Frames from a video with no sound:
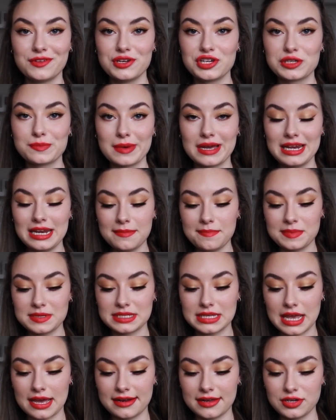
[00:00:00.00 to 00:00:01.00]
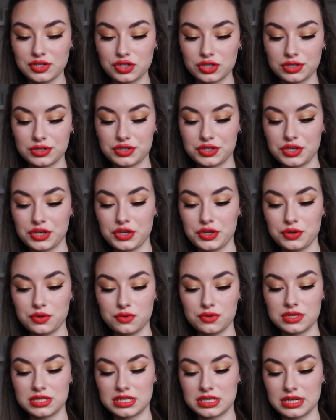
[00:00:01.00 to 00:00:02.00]
finished my lips, and I just
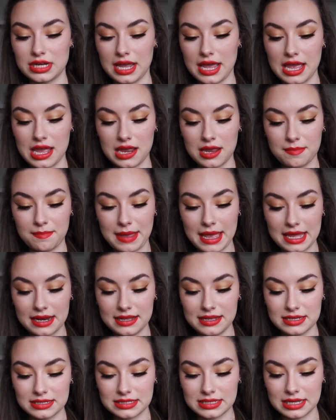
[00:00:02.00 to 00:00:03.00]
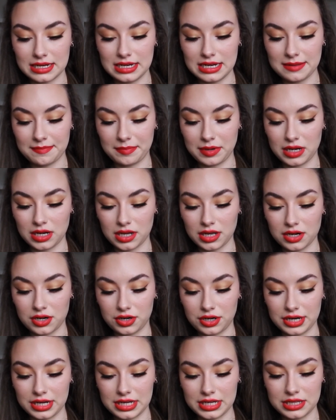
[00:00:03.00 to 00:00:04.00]
used a Penny's lip liner
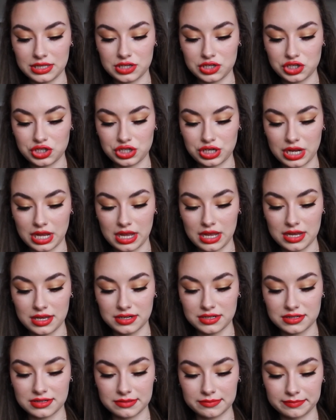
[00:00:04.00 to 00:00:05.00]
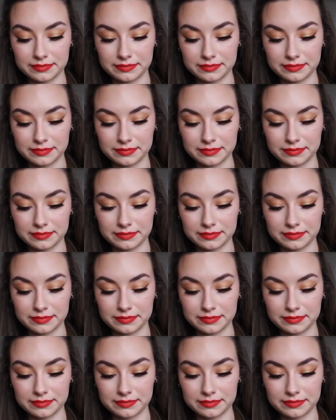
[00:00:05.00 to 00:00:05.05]
in the shade